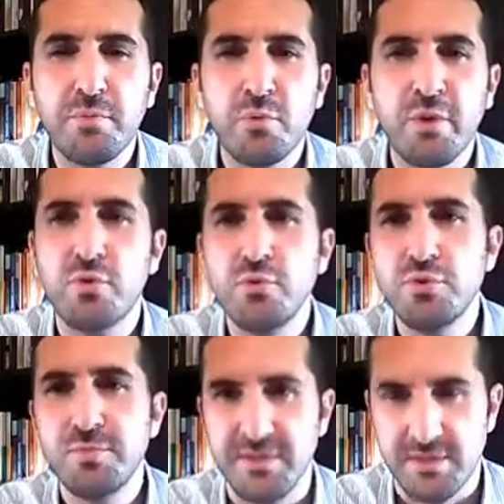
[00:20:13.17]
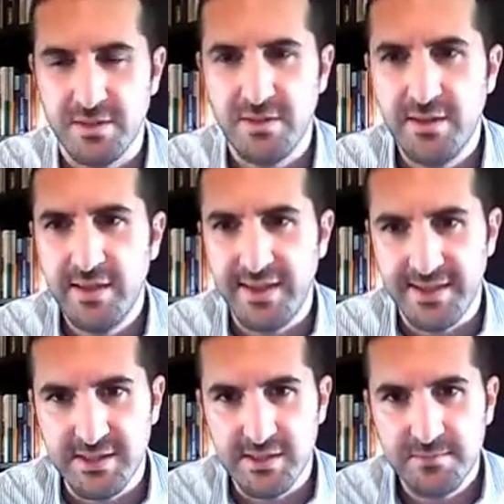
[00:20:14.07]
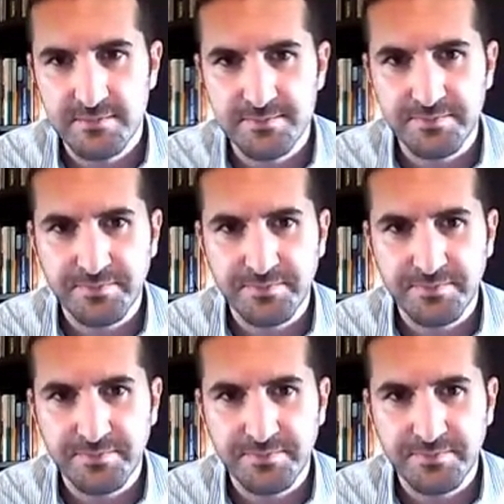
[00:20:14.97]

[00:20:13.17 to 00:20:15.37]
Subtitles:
recruitment is.